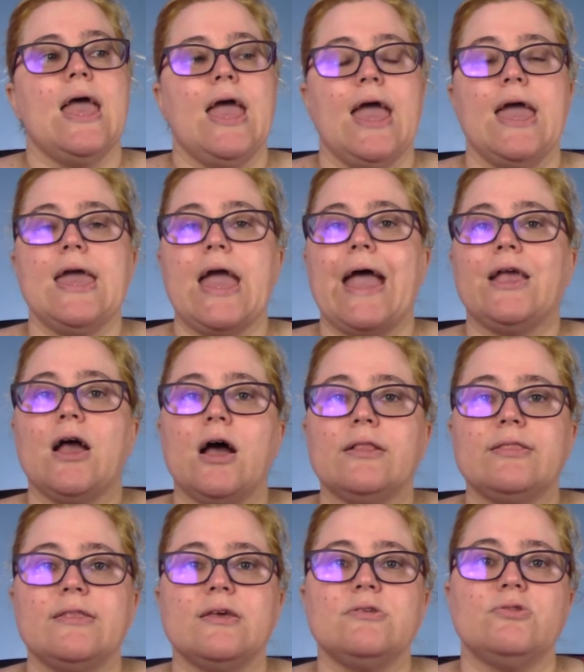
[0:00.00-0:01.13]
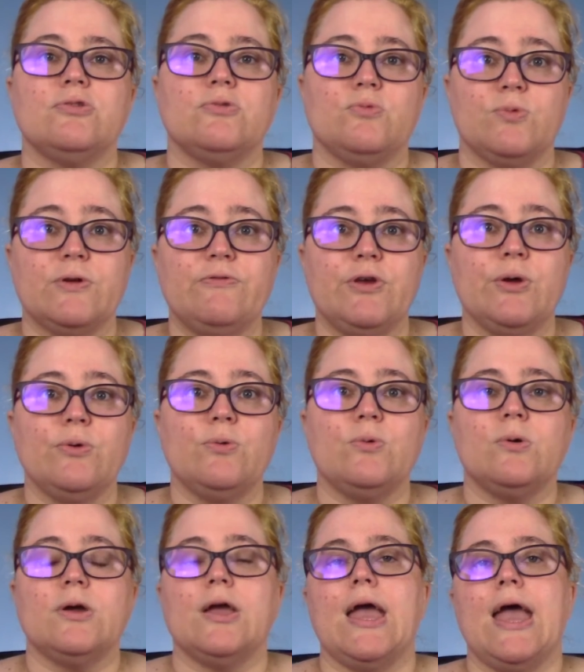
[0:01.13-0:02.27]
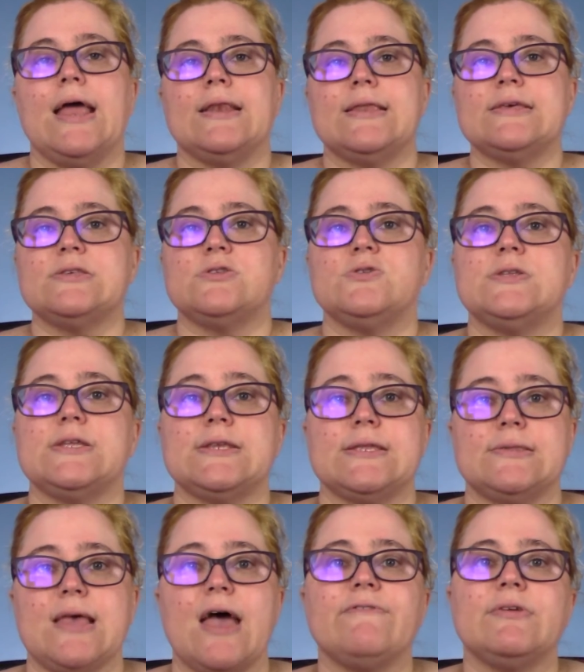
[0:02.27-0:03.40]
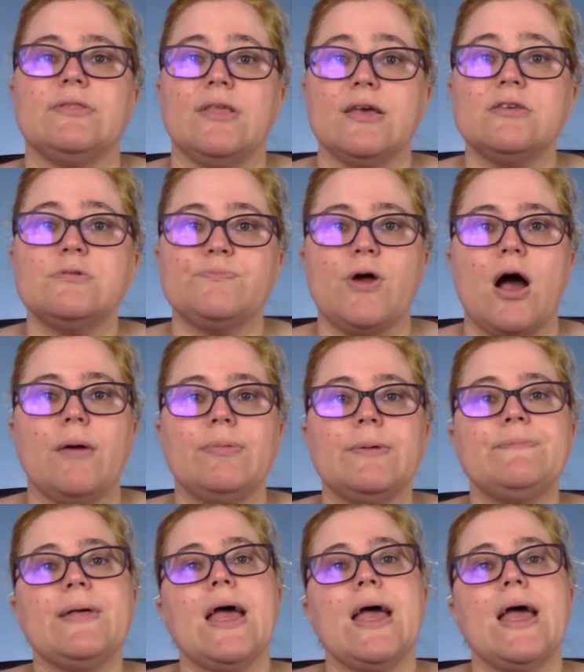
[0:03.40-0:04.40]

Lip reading: hey, I got this review and this student is having this problem.